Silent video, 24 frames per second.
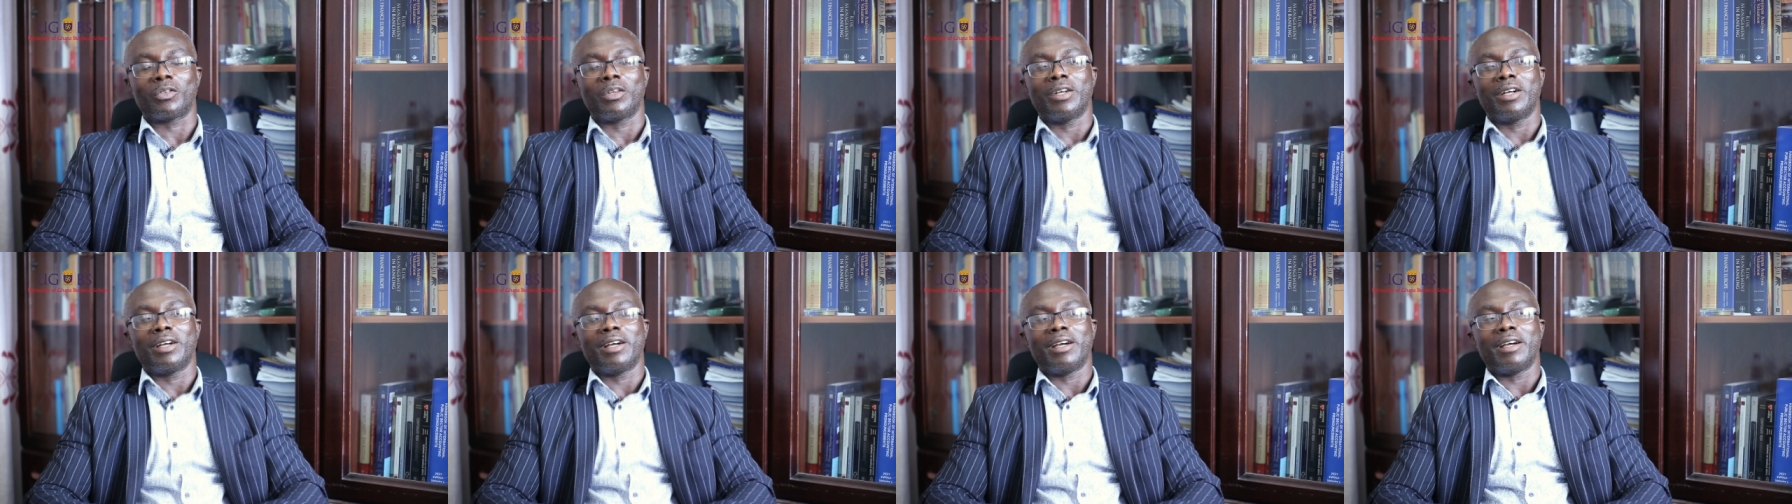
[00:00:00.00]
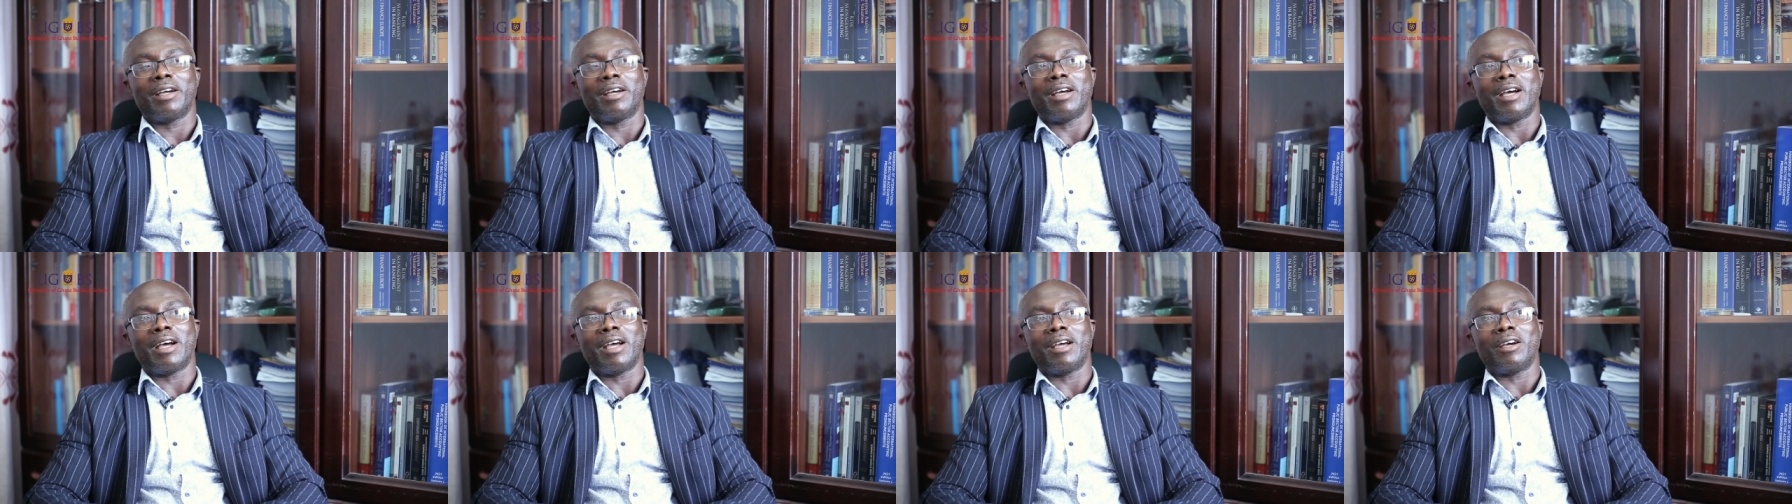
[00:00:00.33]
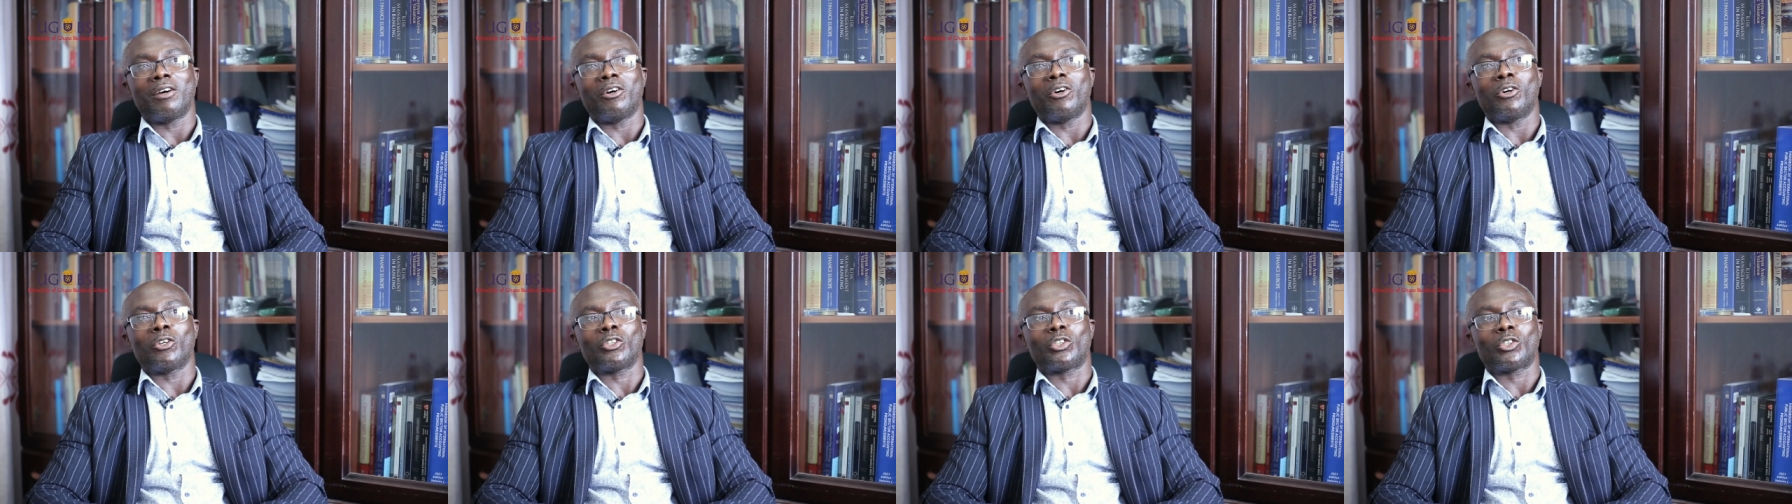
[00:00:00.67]

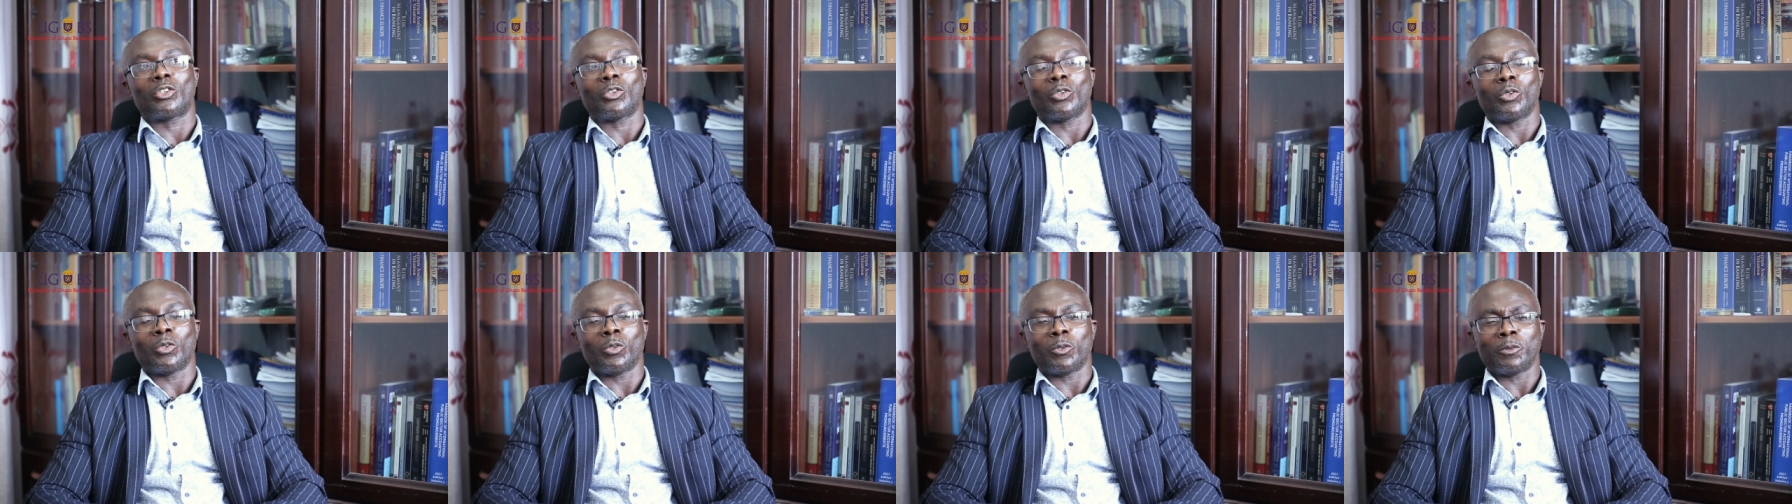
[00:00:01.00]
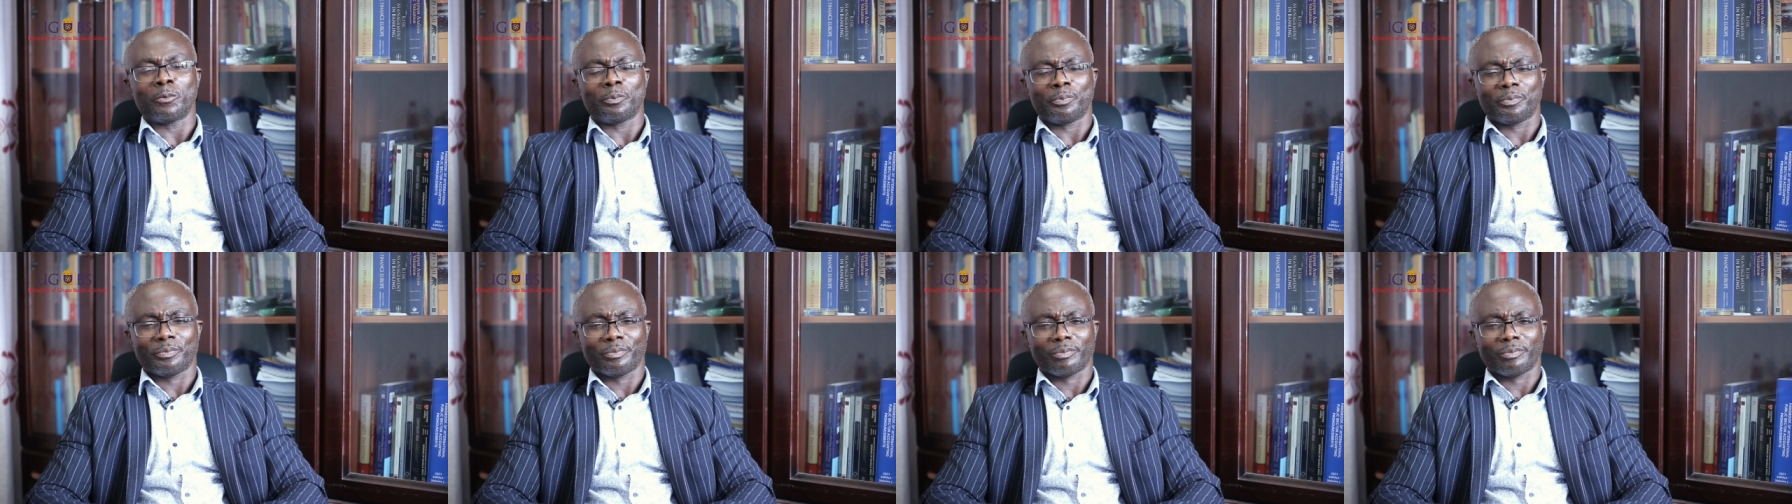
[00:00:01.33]
I also